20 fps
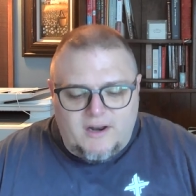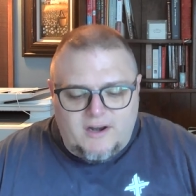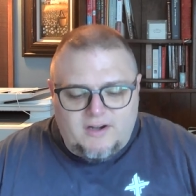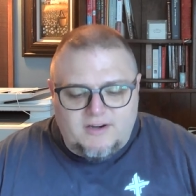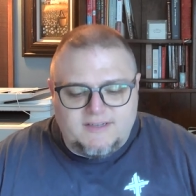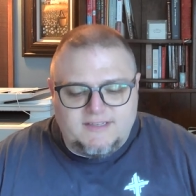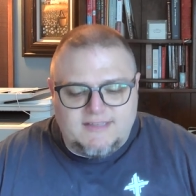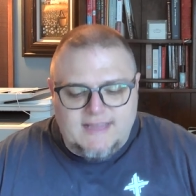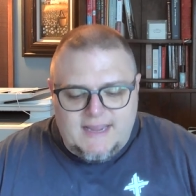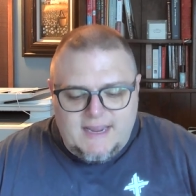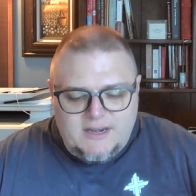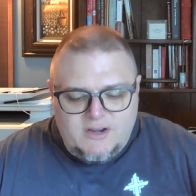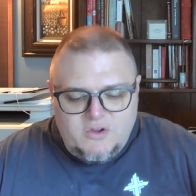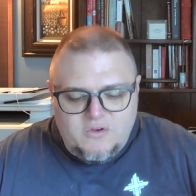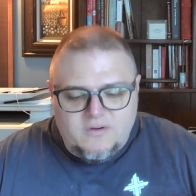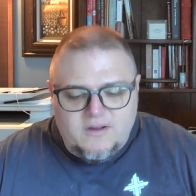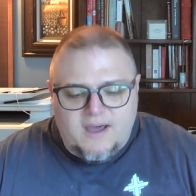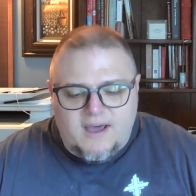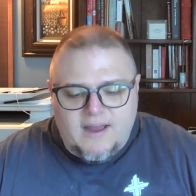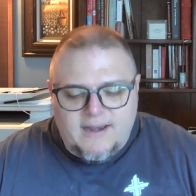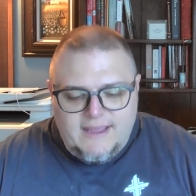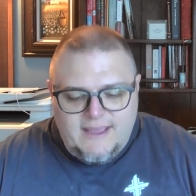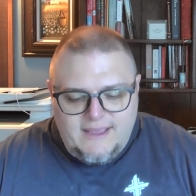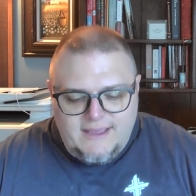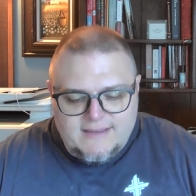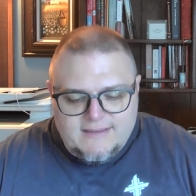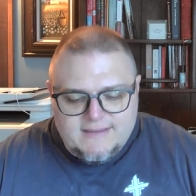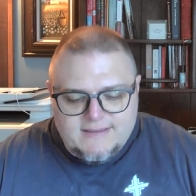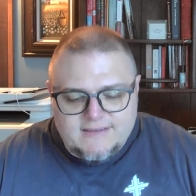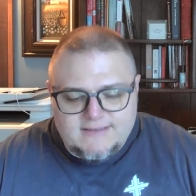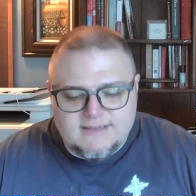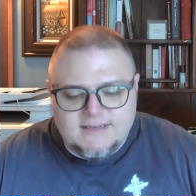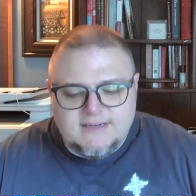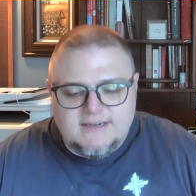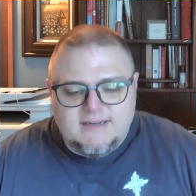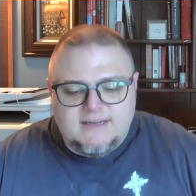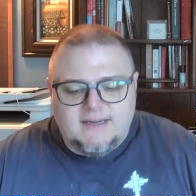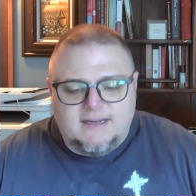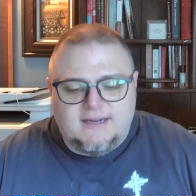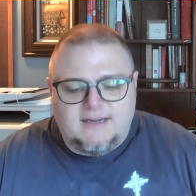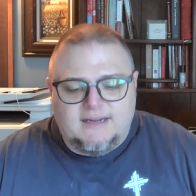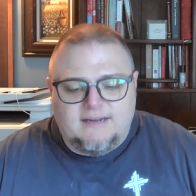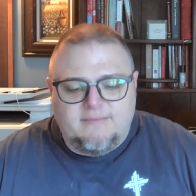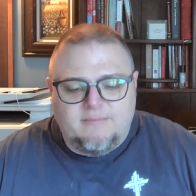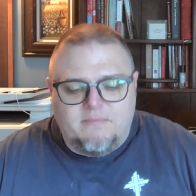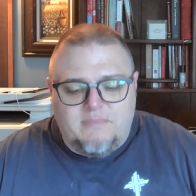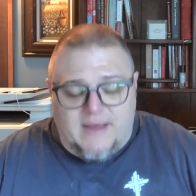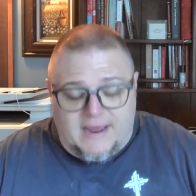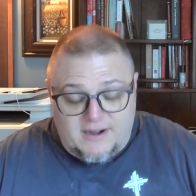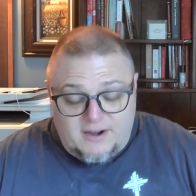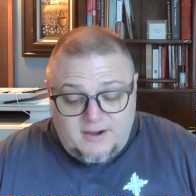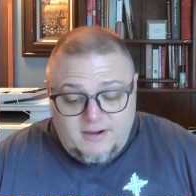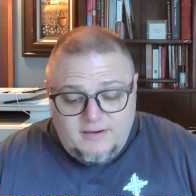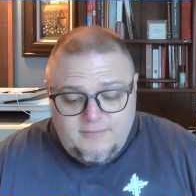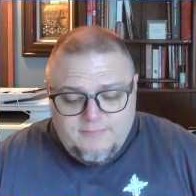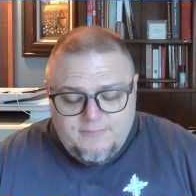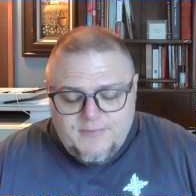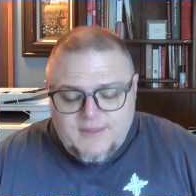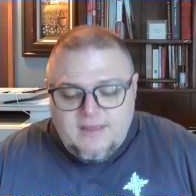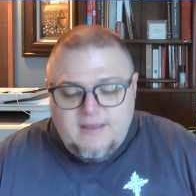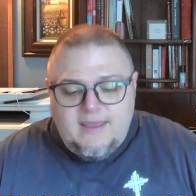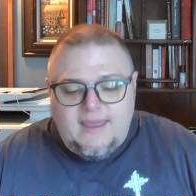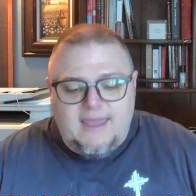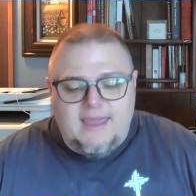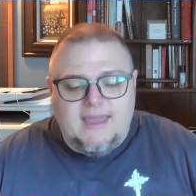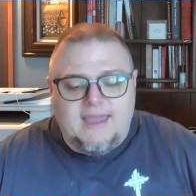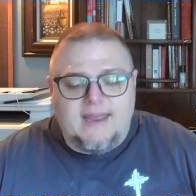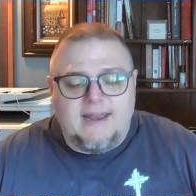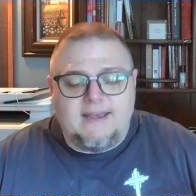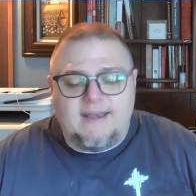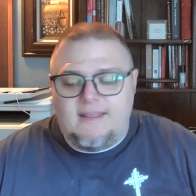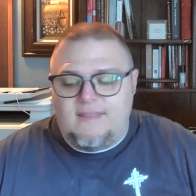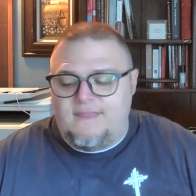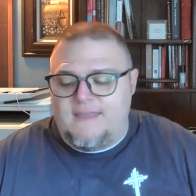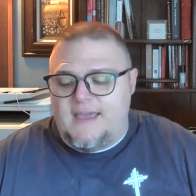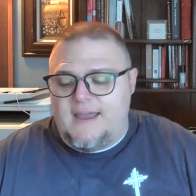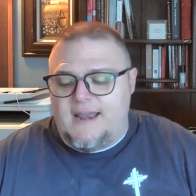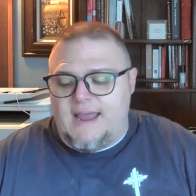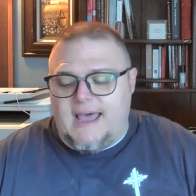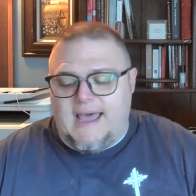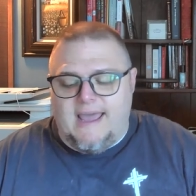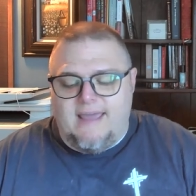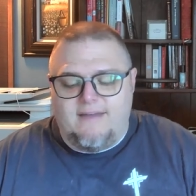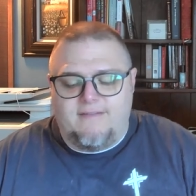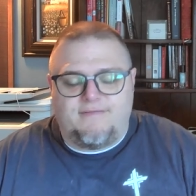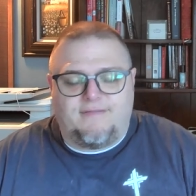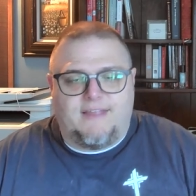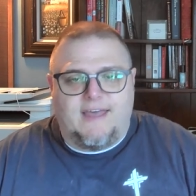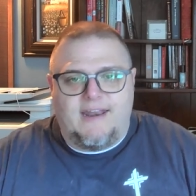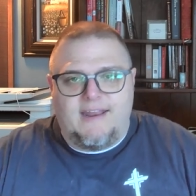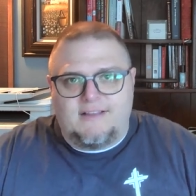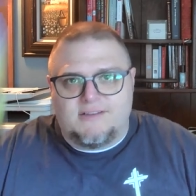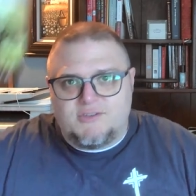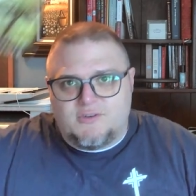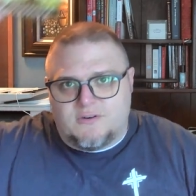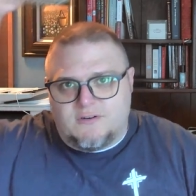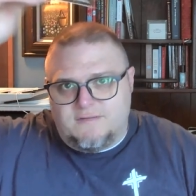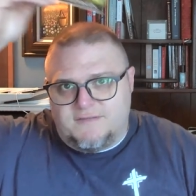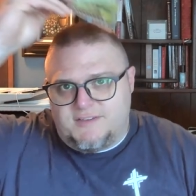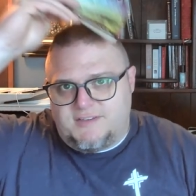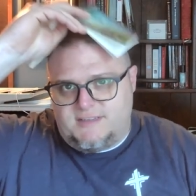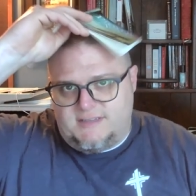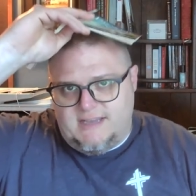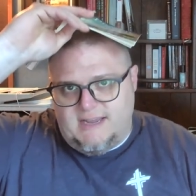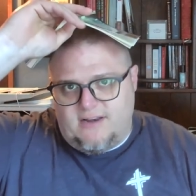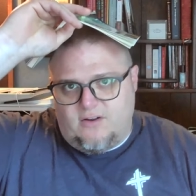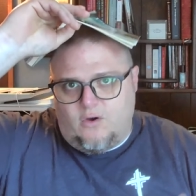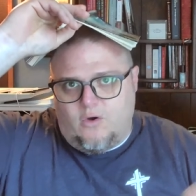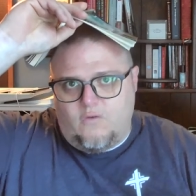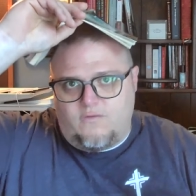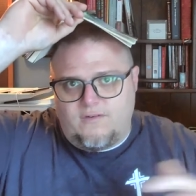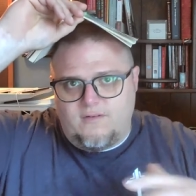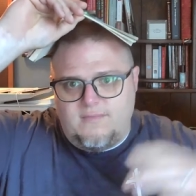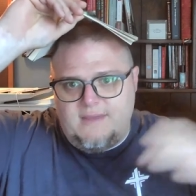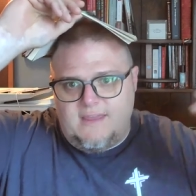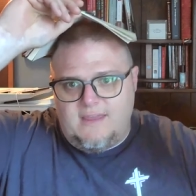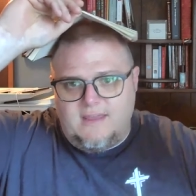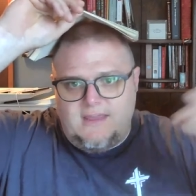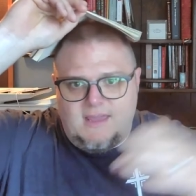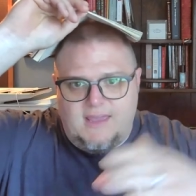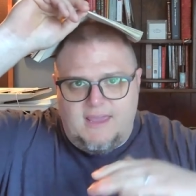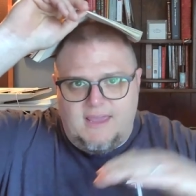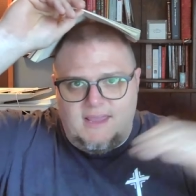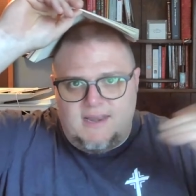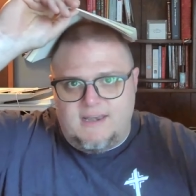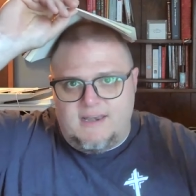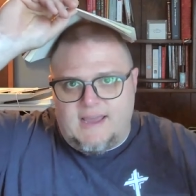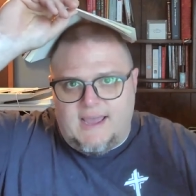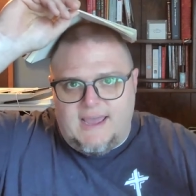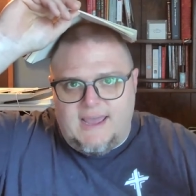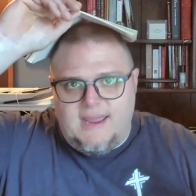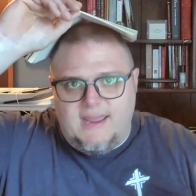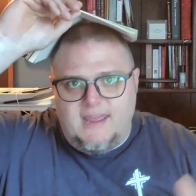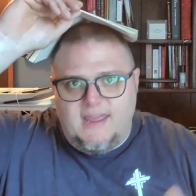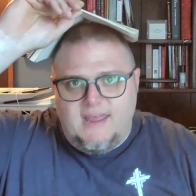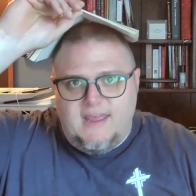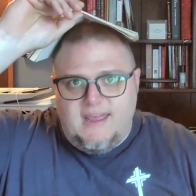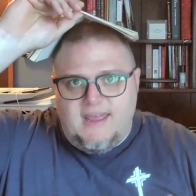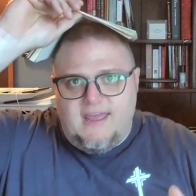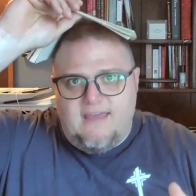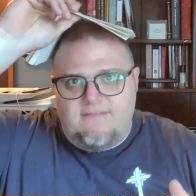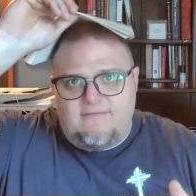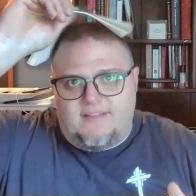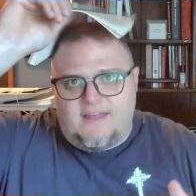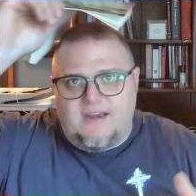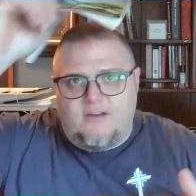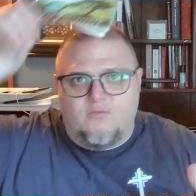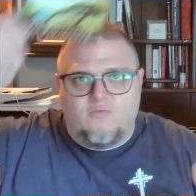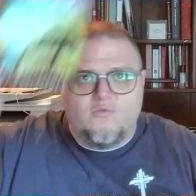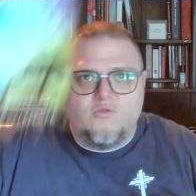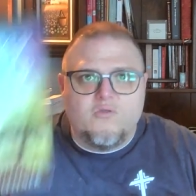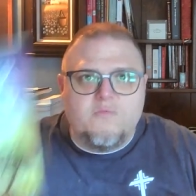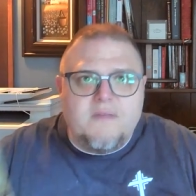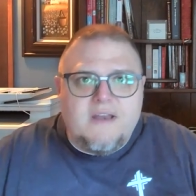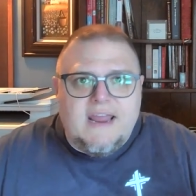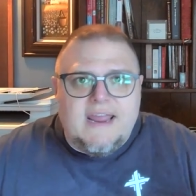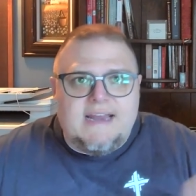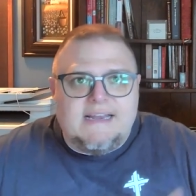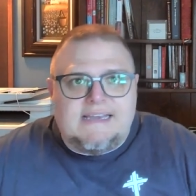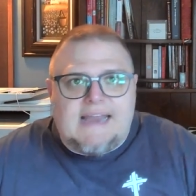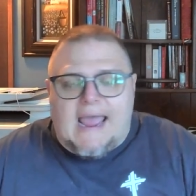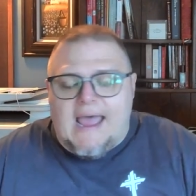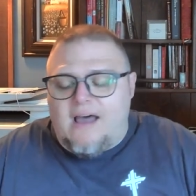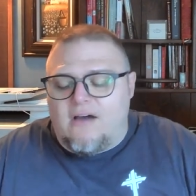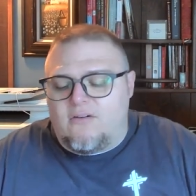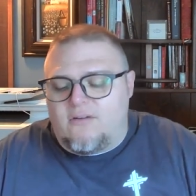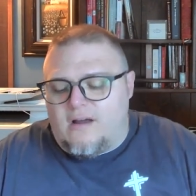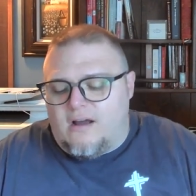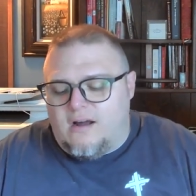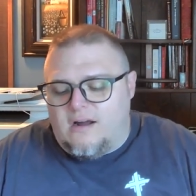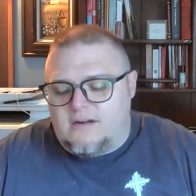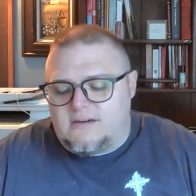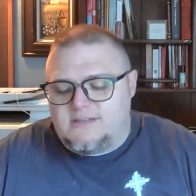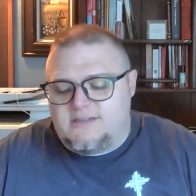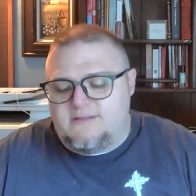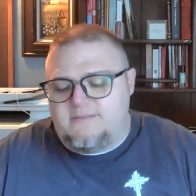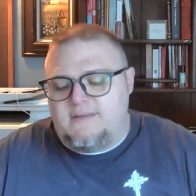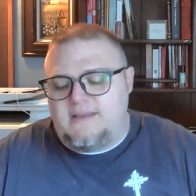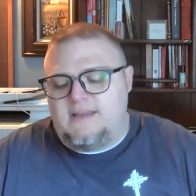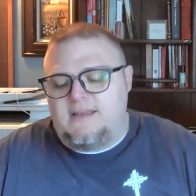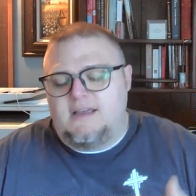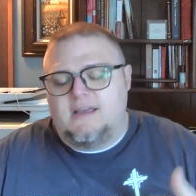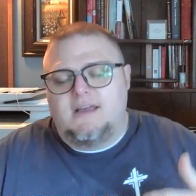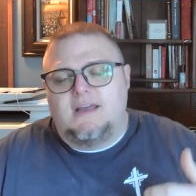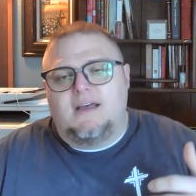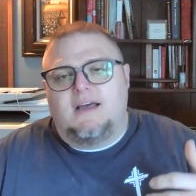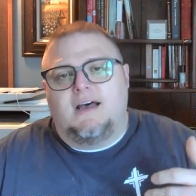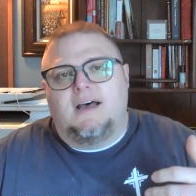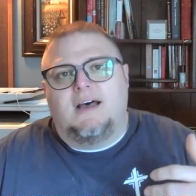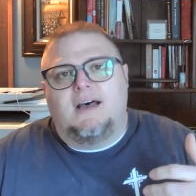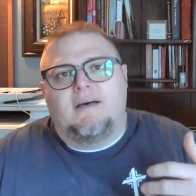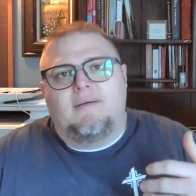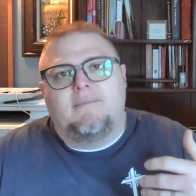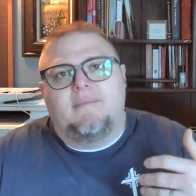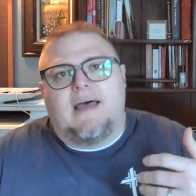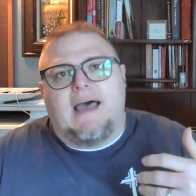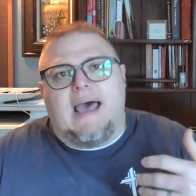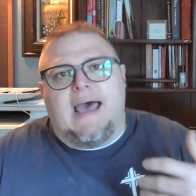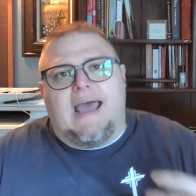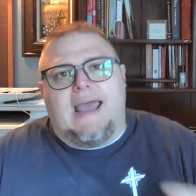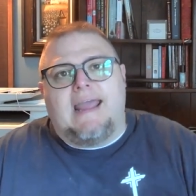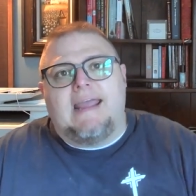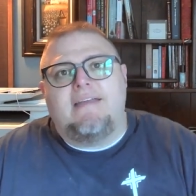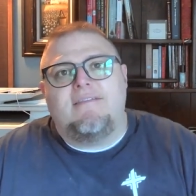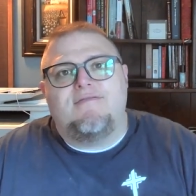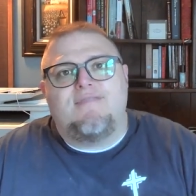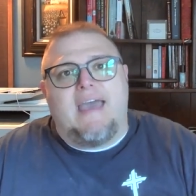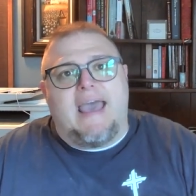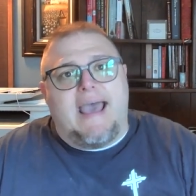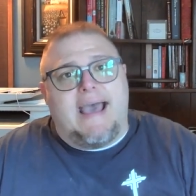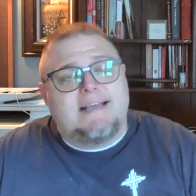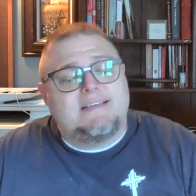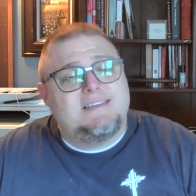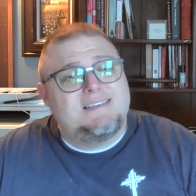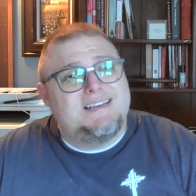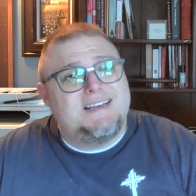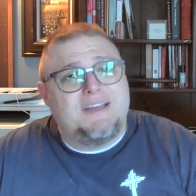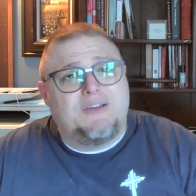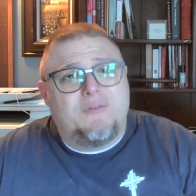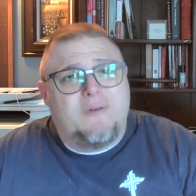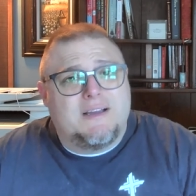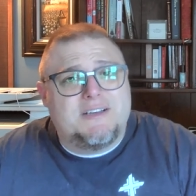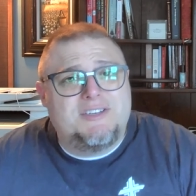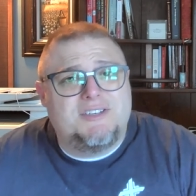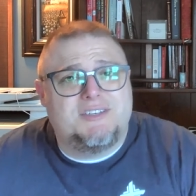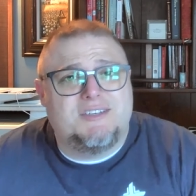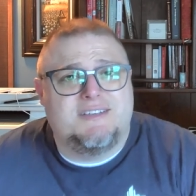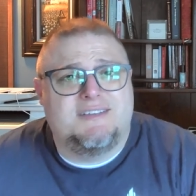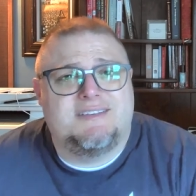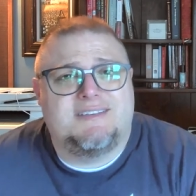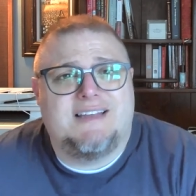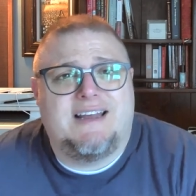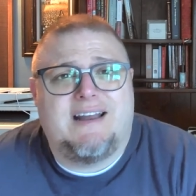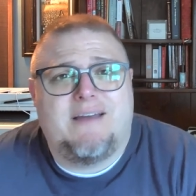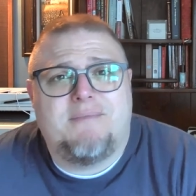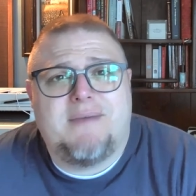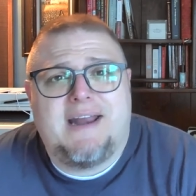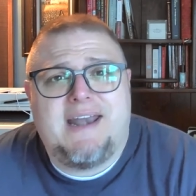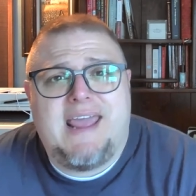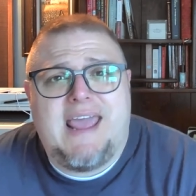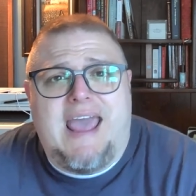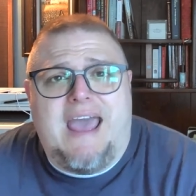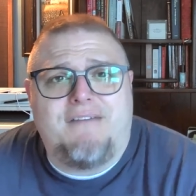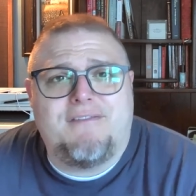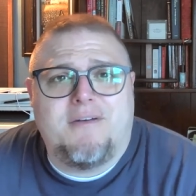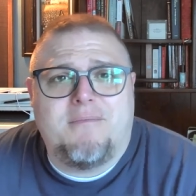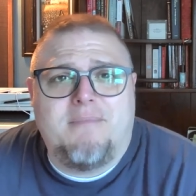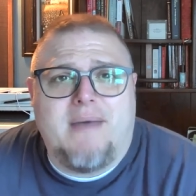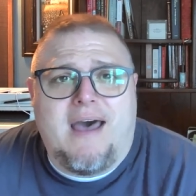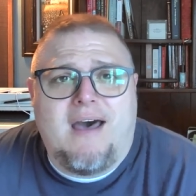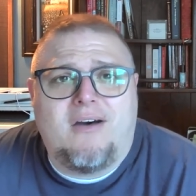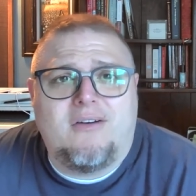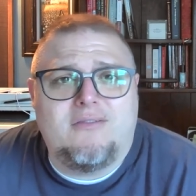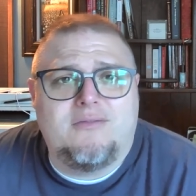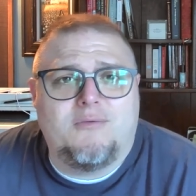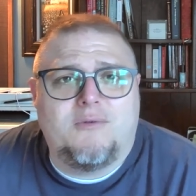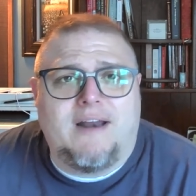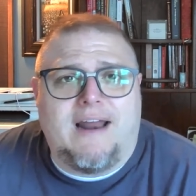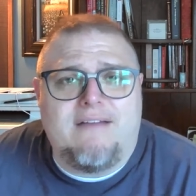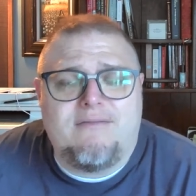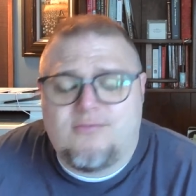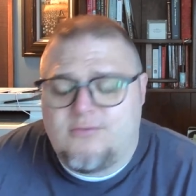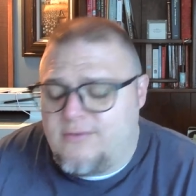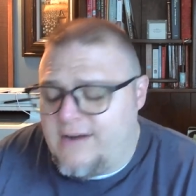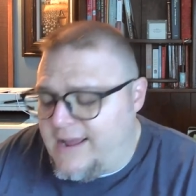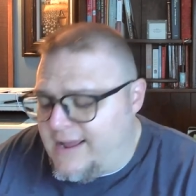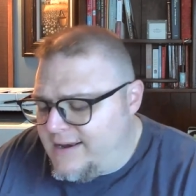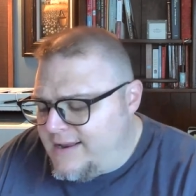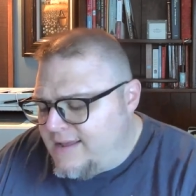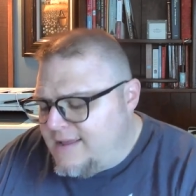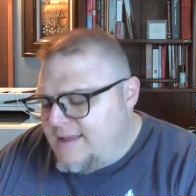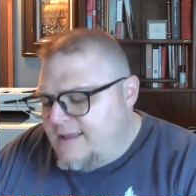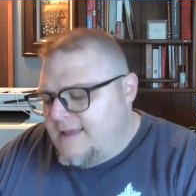understand who god is uh, better and then i have let it sort of sit over me and i have let it ruminate down onto me um, i've asked any questions that i might have about what i've read